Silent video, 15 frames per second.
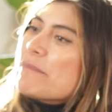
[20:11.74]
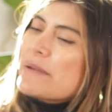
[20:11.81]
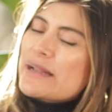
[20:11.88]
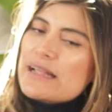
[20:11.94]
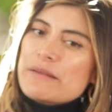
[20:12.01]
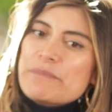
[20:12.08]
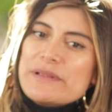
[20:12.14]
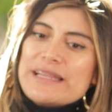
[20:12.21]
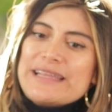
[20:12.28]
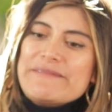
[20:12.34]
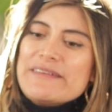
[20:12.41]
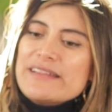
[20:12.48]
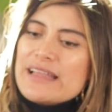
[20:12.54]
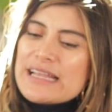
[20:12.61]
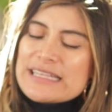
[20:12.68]
but
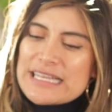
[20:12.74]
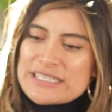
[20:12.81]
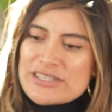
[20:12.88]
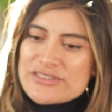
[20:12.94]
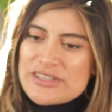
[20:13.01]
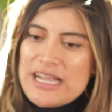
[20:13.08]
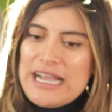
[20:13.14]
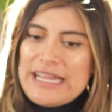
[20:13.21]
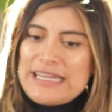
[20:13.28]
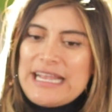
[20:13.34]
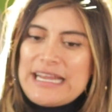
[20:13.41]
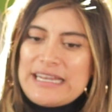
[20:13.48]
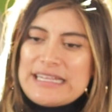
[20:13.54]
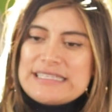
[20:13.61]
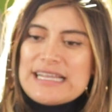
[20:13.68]
even it's just
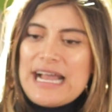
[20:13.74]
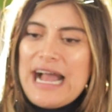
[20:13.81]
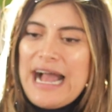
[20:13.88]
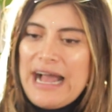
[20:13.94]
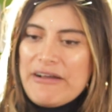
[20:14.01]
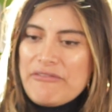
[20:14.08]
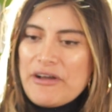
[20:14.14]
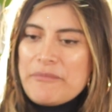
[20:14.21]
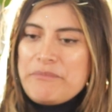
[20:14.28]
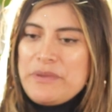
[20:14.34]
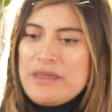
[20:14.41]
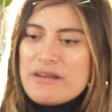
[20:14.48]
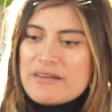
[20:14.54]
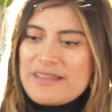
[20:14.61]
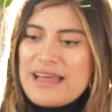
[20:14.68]
I need to have a
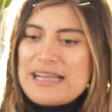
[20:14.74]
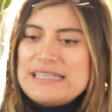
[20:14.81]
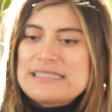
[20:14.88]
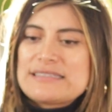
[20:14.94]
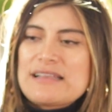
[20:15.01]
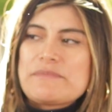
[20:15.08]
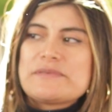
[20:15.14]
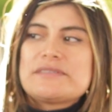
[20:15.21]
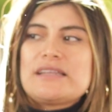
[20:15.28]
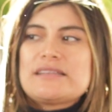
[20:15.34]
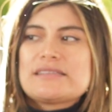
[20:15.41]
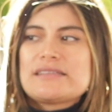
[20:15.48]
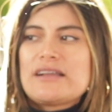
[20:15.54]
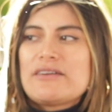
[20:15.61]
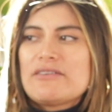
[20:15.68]
beer that has
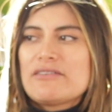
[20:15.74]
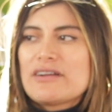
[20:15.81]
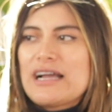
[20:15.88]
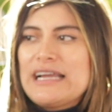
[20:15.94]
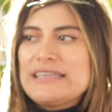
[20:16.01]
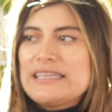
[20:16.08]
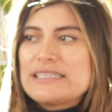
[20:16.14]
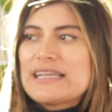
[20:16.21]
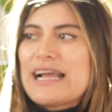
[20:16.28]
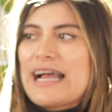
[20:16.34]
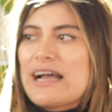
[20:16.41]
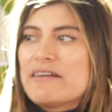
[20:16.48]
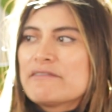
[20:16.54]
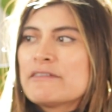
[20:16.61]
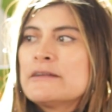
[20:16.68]
substance now. I need to
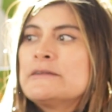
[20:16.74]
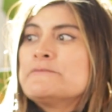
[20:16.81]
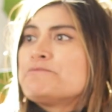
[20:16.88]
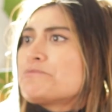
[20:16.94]
have.